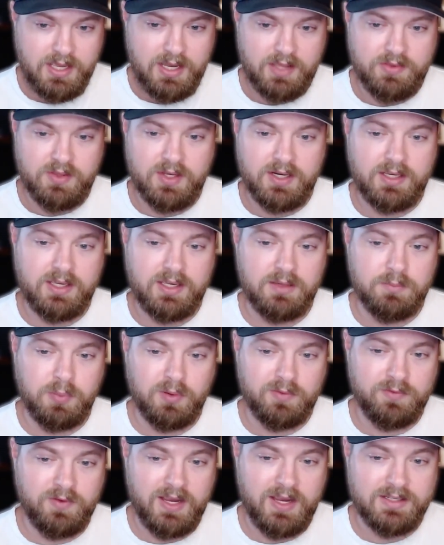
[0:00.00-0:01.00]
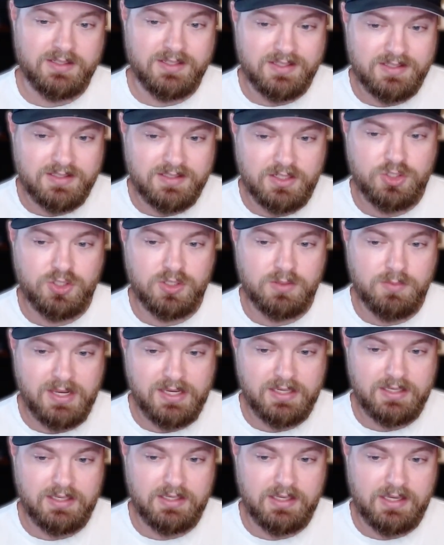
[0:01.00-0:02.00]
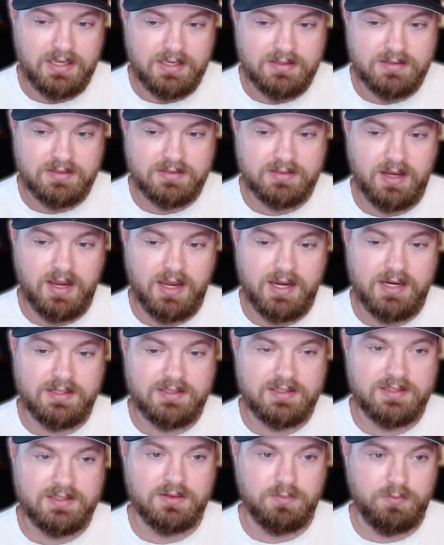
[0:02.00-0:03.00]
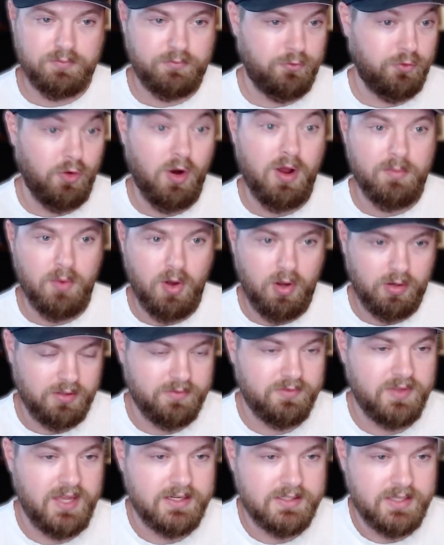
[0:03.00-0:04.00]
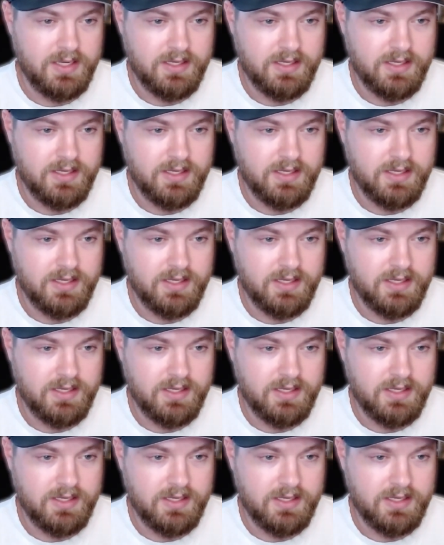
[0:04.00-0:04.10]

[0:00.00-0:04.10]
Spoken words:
And then it can provide decision-making insights from all of that